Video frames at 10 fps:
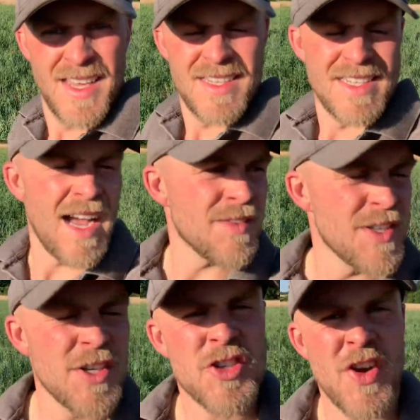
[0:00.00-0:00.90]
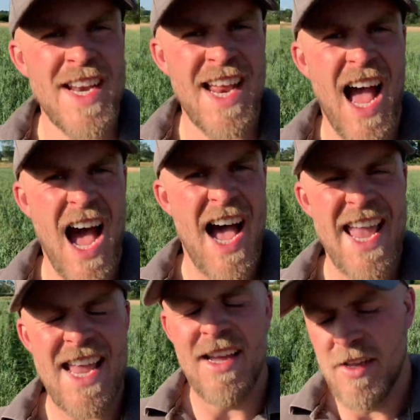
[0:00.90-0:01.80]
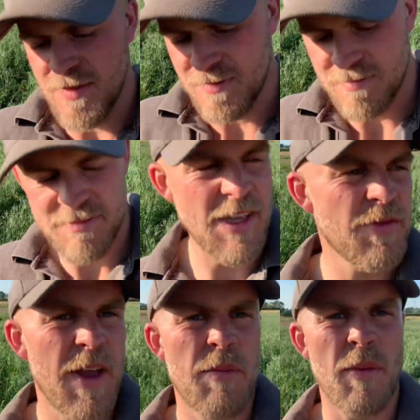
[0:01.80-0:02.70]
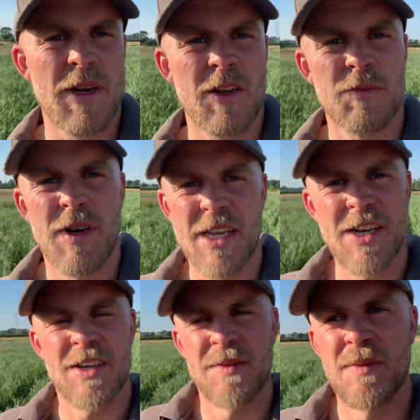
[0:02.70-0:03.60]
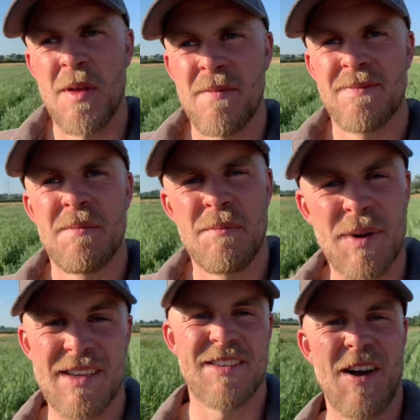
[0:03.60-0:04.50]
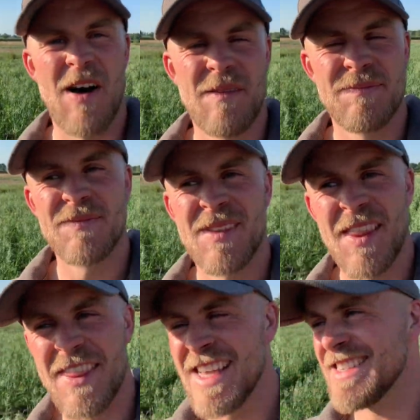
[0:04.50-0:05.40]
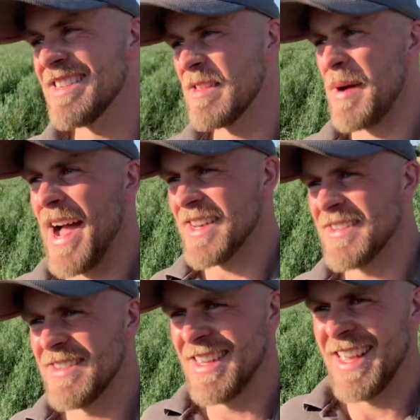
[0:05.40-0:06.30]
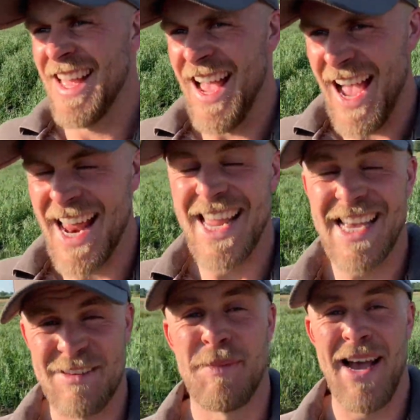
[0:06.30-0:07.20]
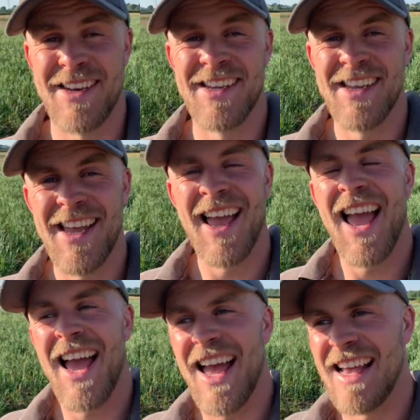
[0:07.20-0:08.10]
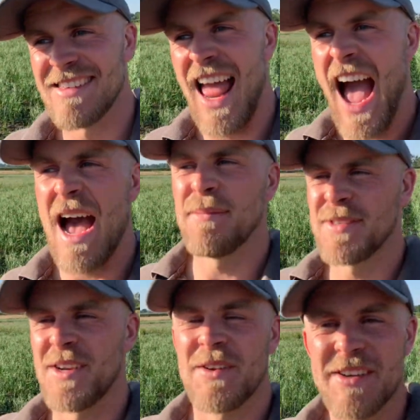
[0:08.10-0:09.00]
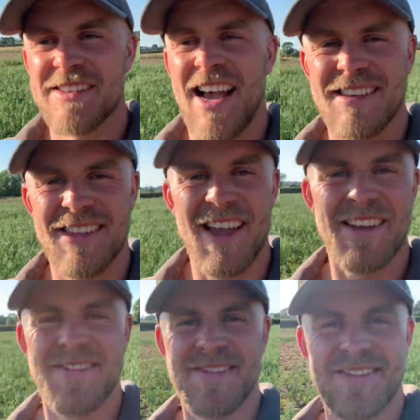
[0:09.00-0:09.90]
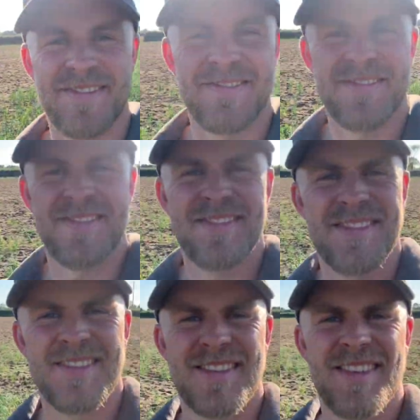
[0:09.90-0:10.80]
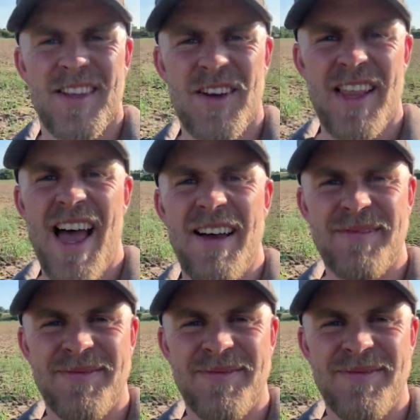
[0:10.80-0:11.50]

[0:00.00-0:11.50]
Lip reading: Now, to the untrained eye, this field probably looks pretty good, but it's not. This is the bad, and it is bad. It's an absolute disaster. Look at that.